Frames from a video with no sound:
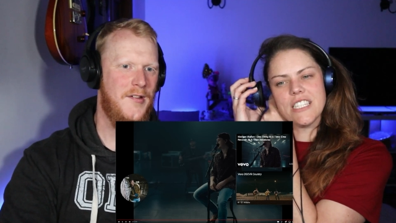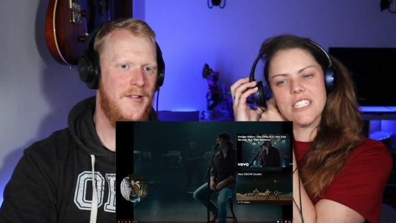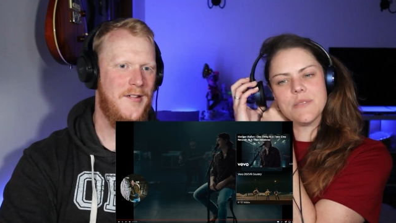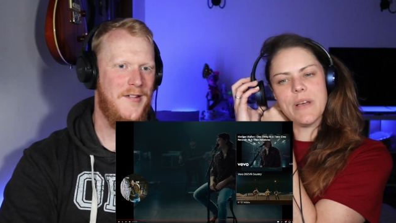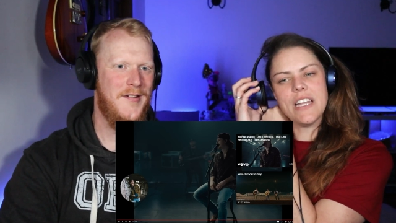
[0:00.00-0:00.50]

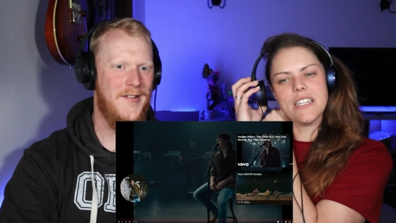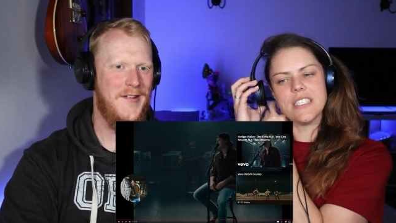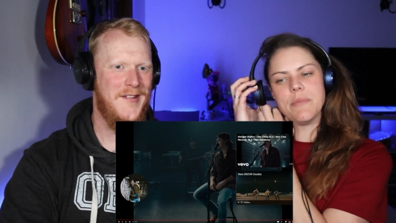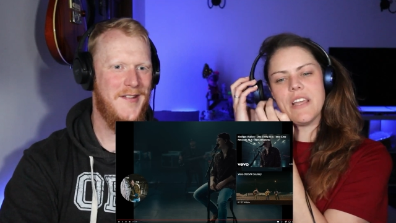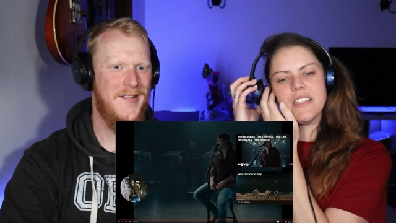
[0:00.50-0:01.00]
Speaker 1: his band is
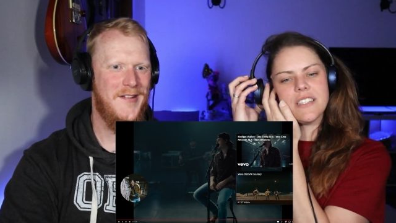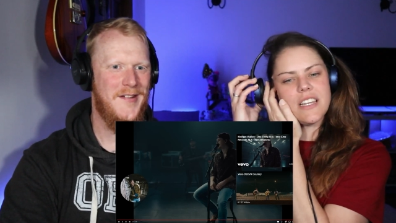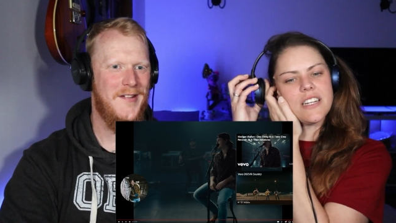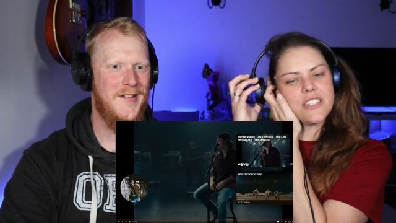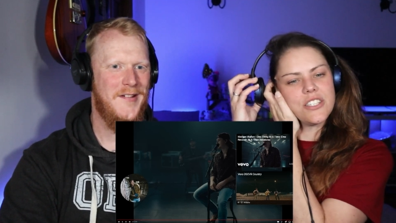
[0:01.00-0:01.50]

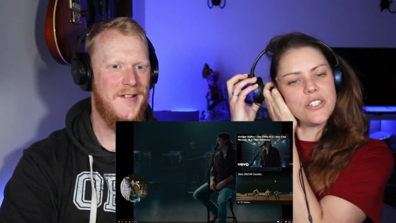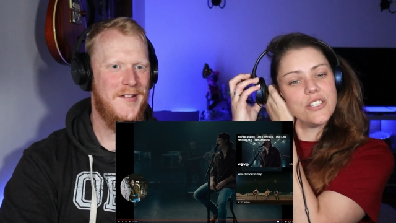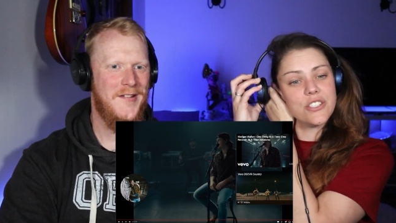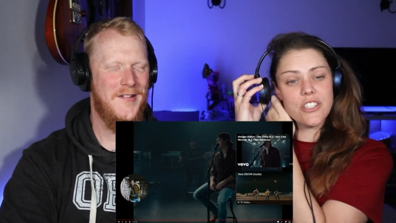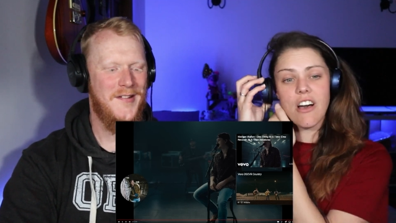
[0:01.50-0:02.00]
amazing and it's a
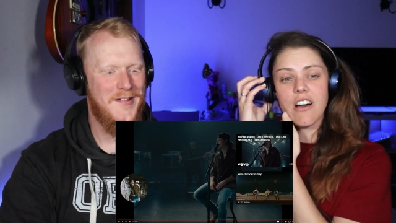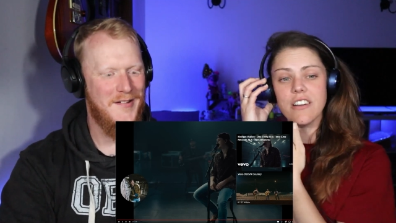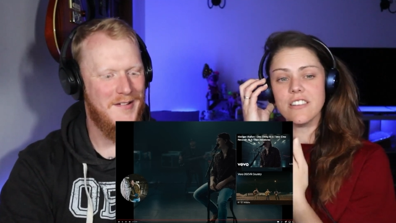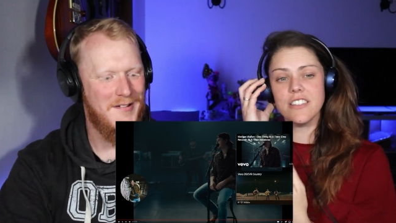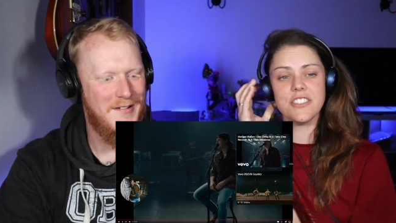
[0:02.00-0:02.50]
good
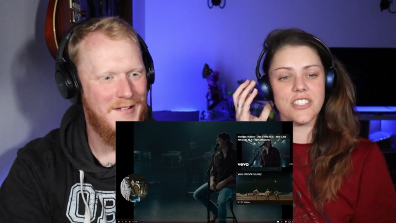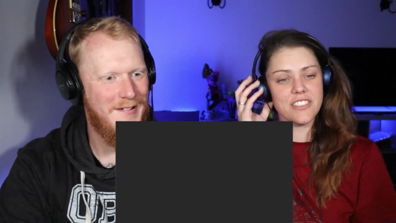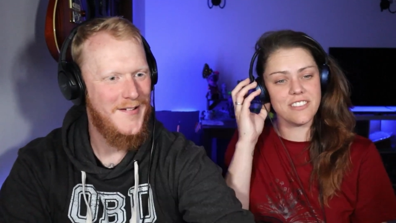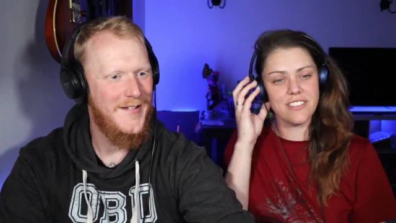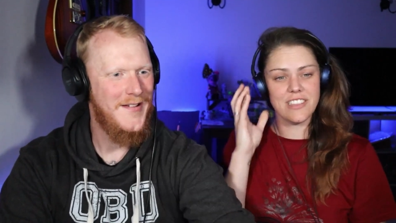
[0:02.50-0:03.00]
song. It's
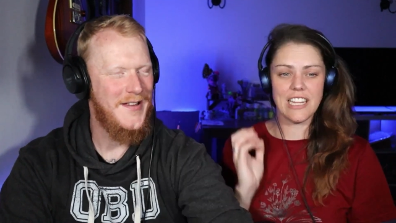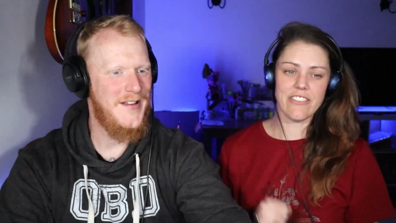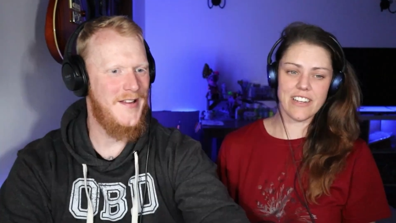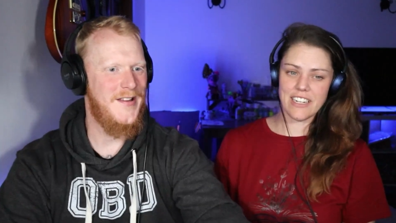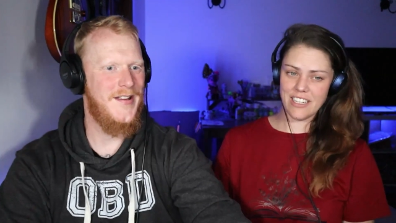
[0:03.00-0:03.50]
just
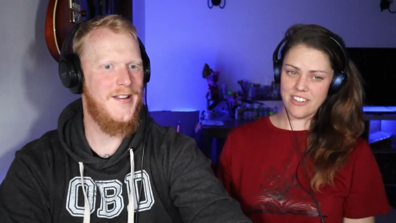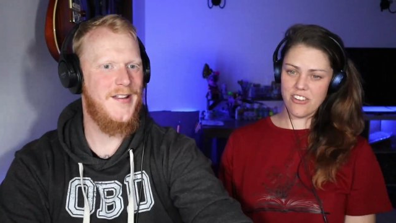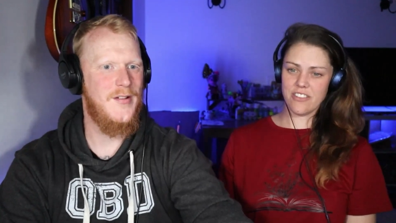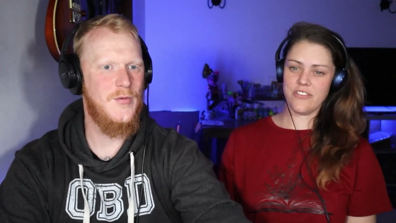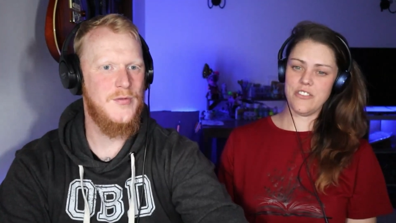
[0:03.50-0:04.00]
lyrically
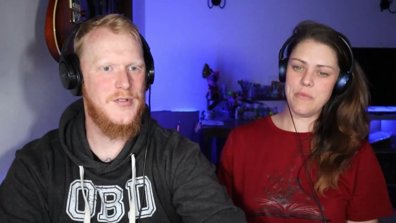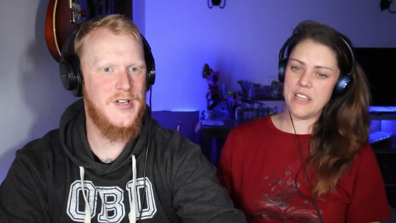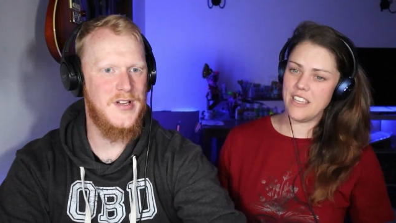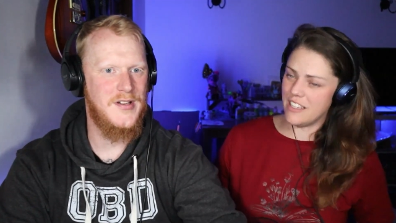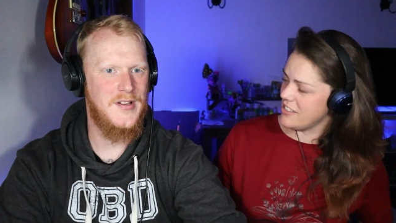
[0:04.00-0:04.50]
not oh, for shit.
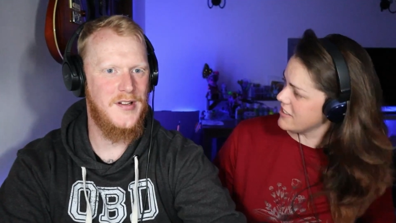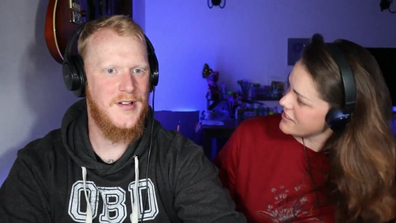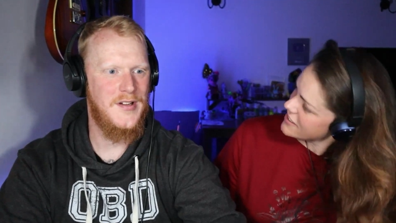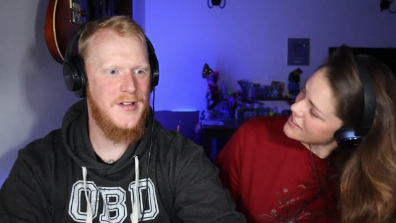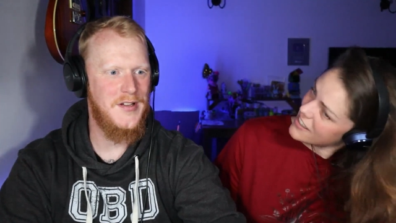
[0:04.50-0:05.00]
me. It
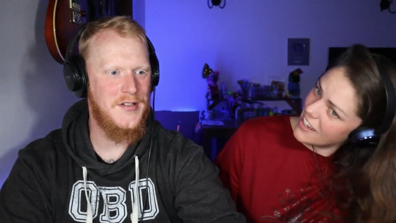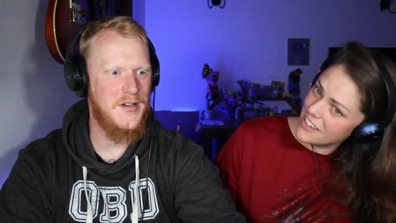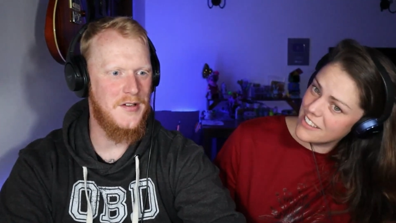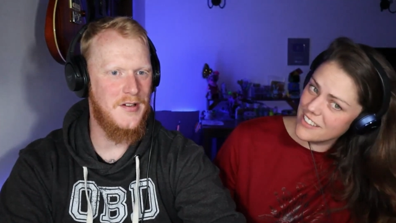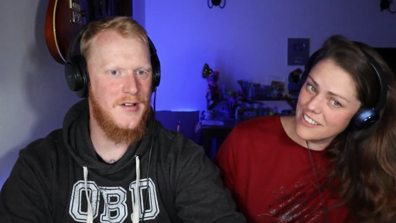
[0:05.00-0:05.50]
just kind
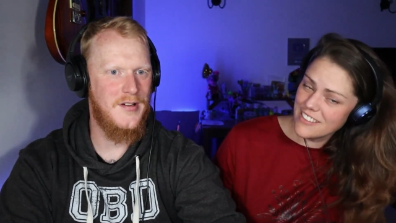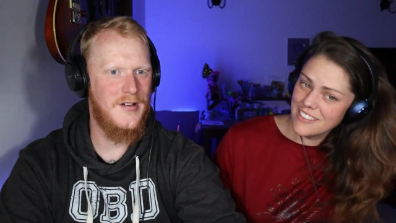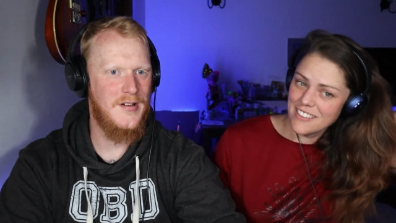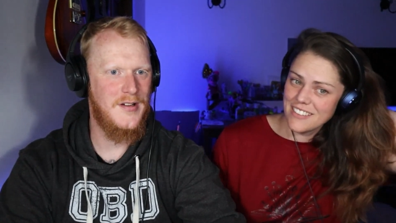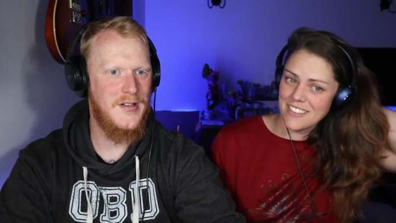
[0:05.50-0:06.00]
of.
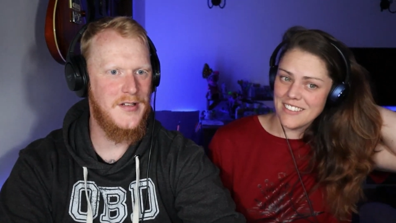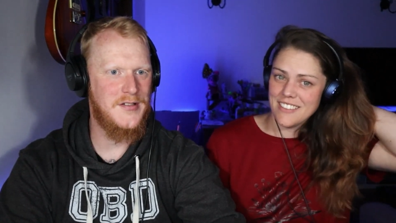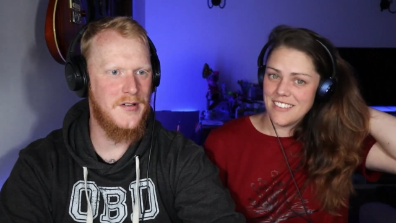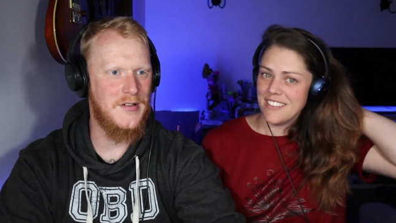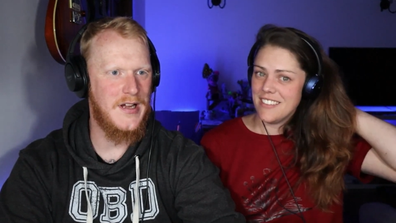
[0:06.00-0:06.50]
Speaker 2: You
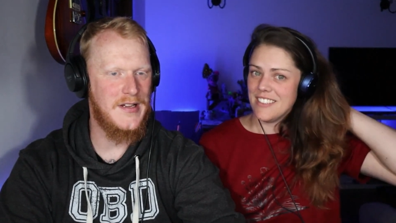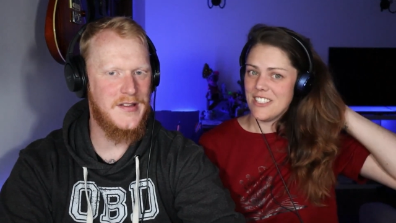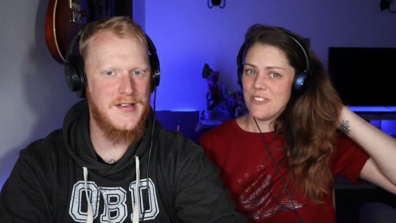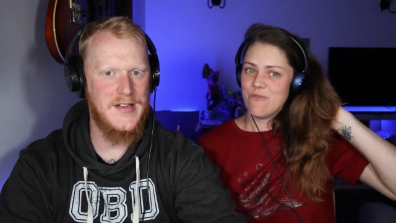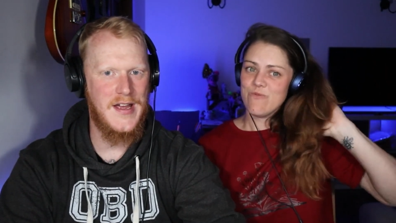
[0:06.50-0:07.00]
don't like
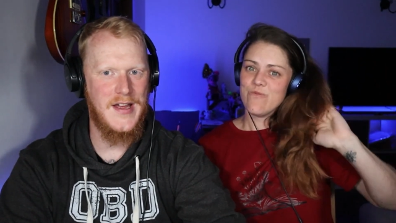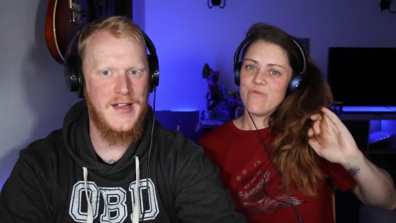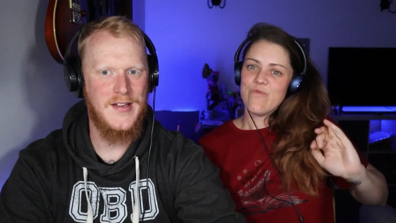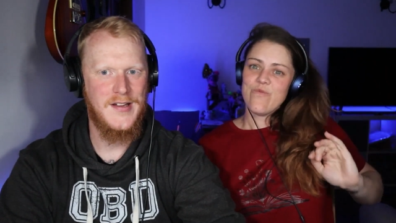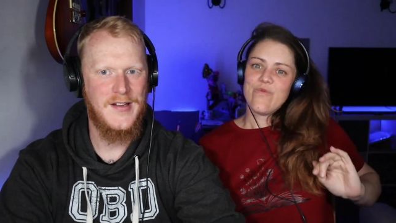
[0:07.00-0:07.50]
the uh,
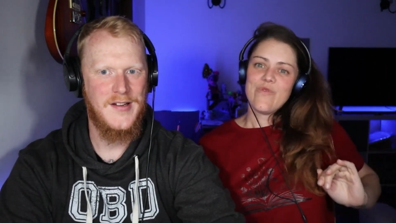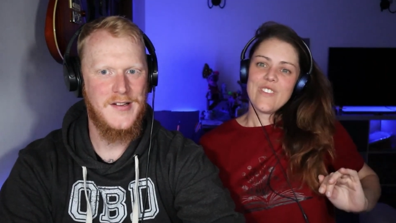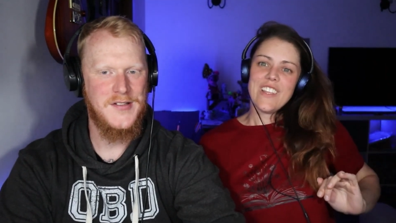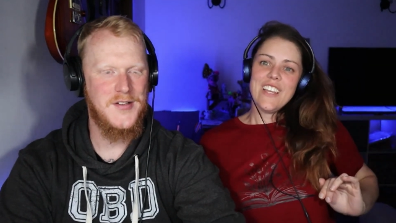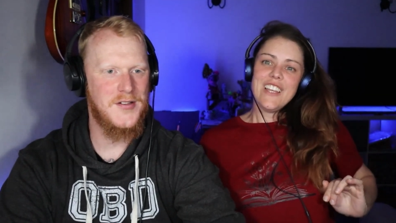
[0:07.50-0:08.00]

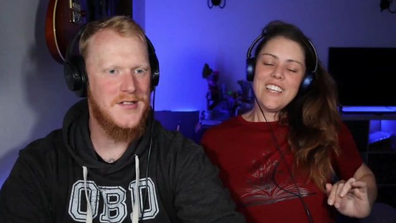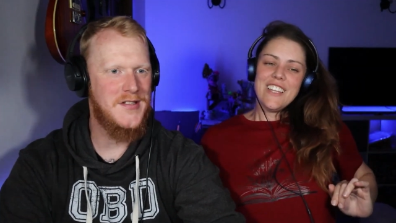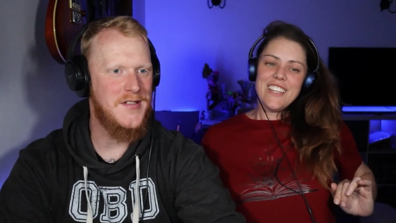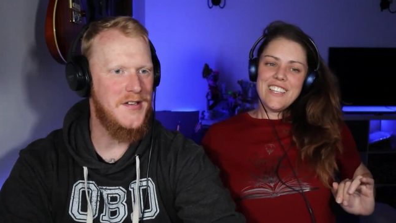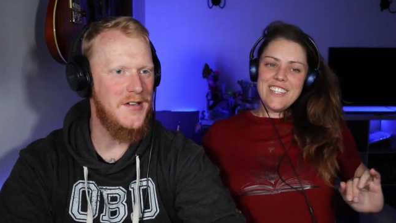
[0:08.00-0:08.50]

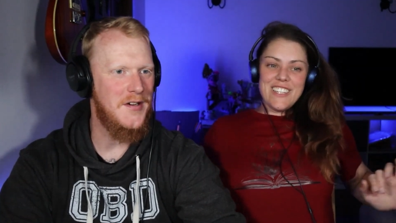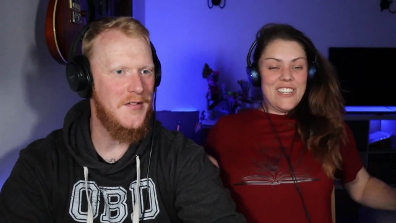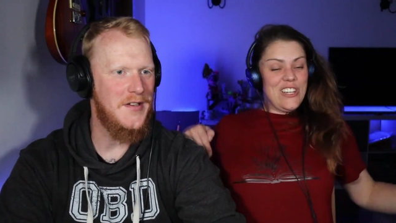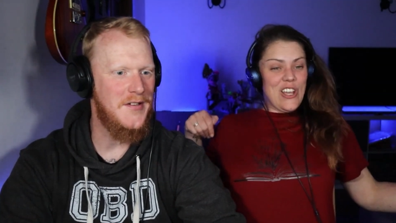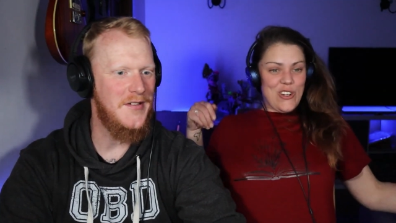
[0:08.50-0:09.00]
toxicity of
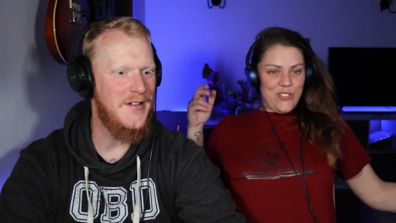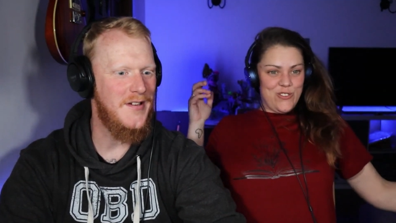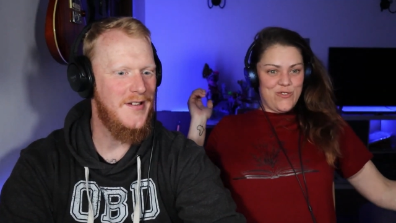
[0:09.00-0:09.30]
it. No,